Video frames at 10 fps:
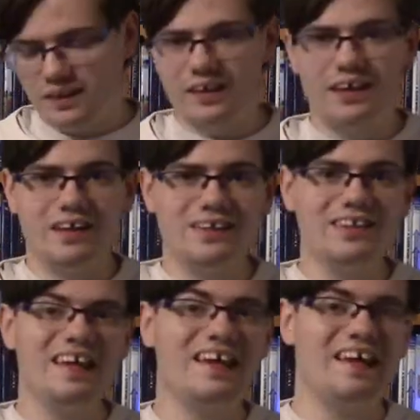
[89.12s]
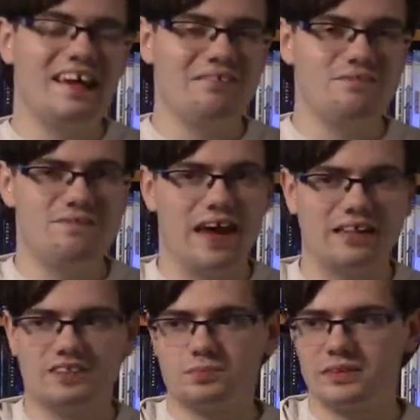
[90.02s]
in the
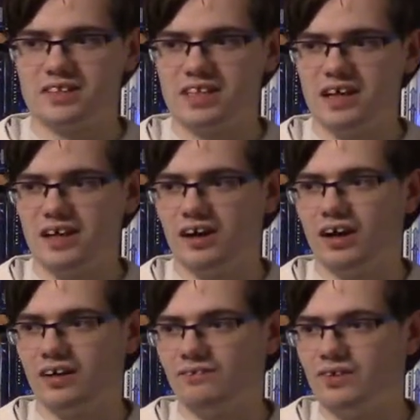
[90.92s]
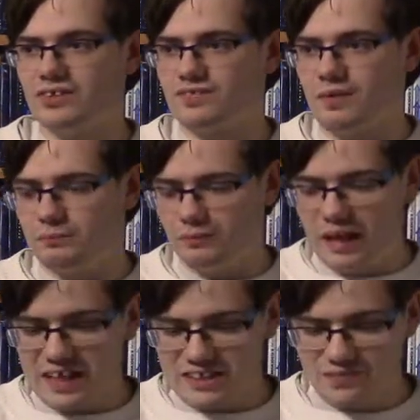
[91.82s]
events proceeding onwards from
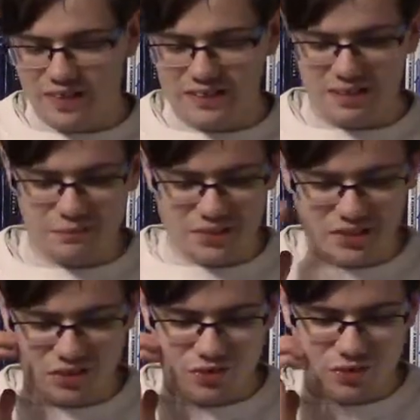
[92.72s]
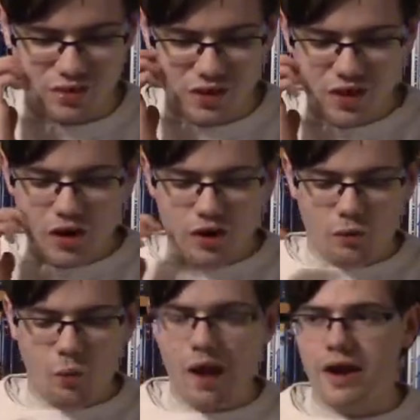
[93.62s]
last week's episode,
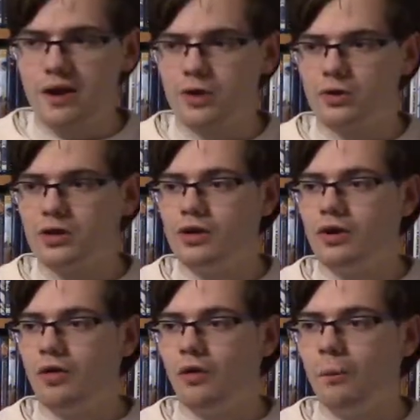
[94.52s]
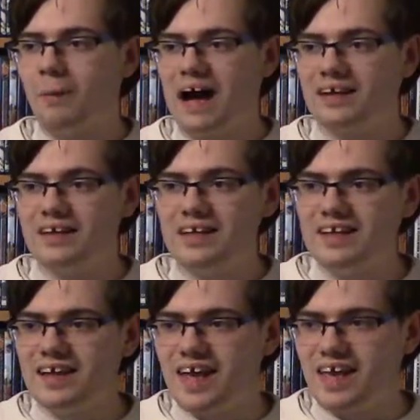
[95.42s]
where
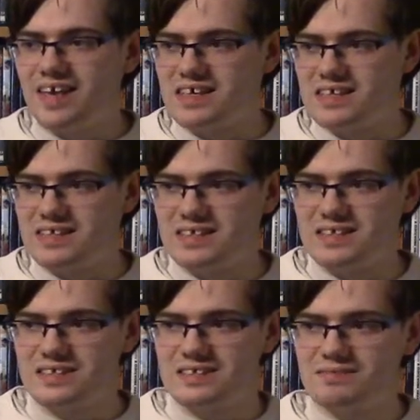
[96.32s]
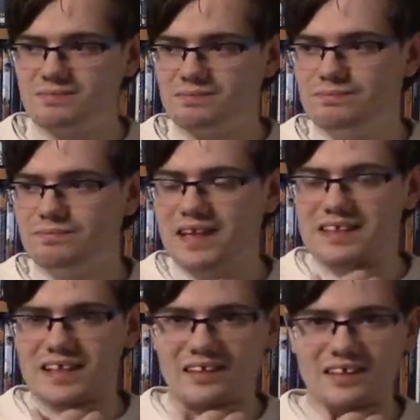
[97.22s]
O'Malley is
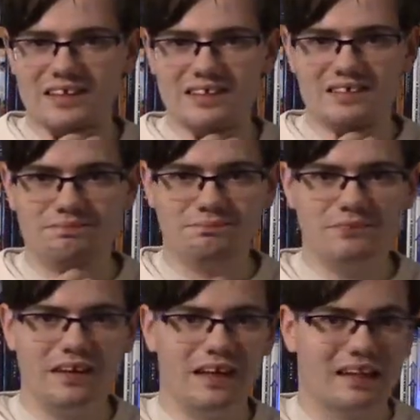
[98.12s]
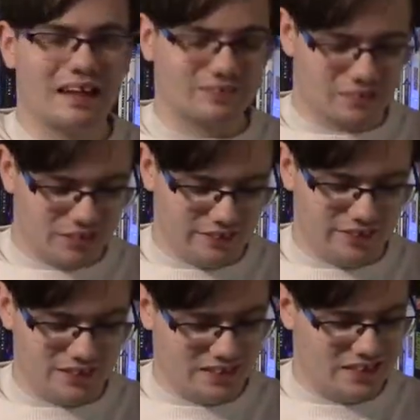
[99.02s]
basically
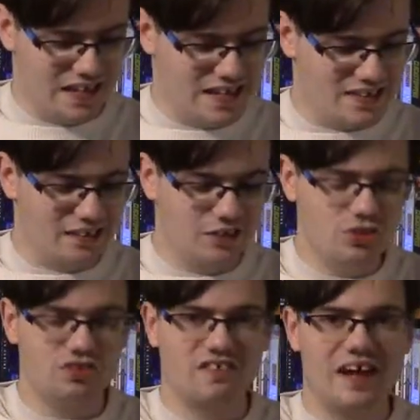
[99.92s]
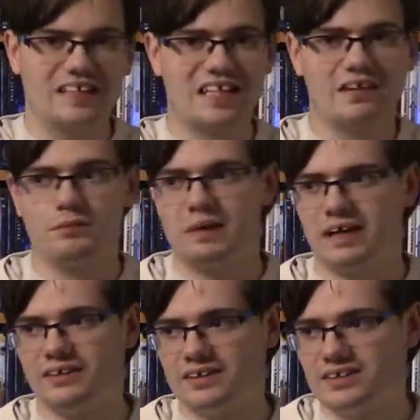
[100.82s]
electrocuted to death and the news finds out
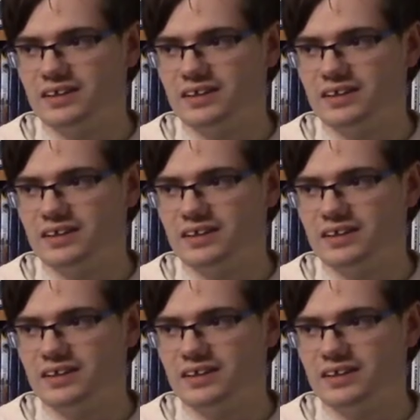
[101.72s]
about it,